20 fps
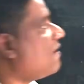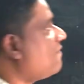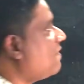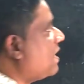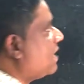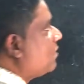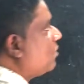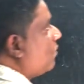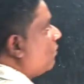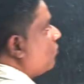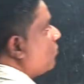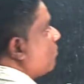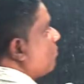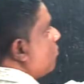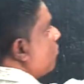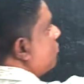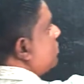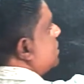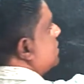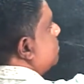You have to
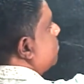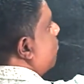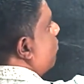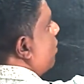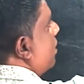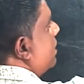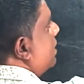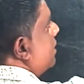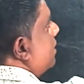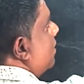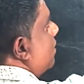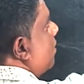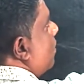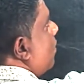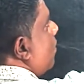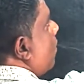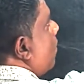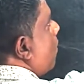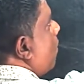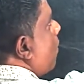move this point.
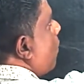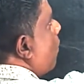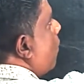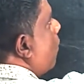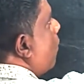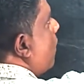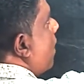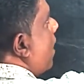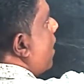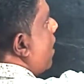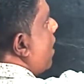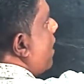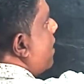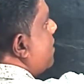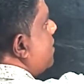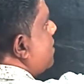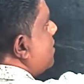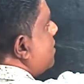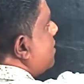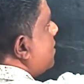1.
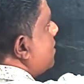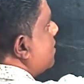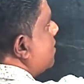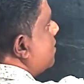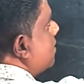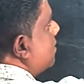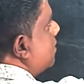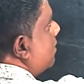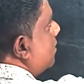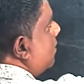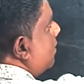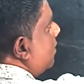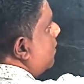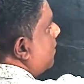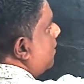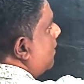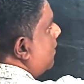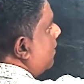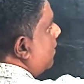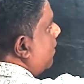
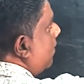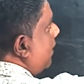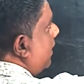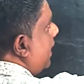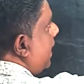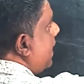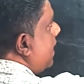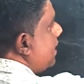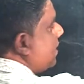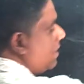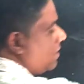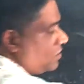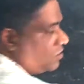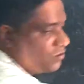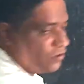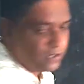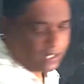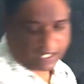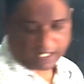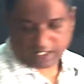Okay. So
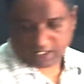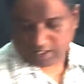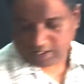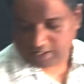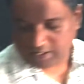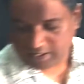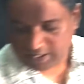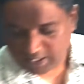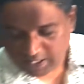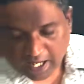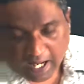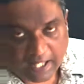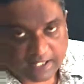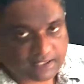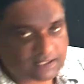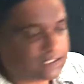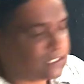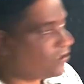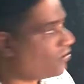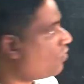right, it
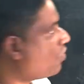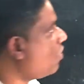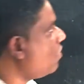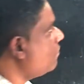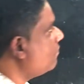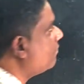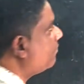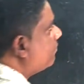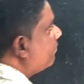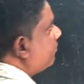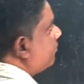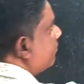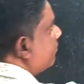has 0.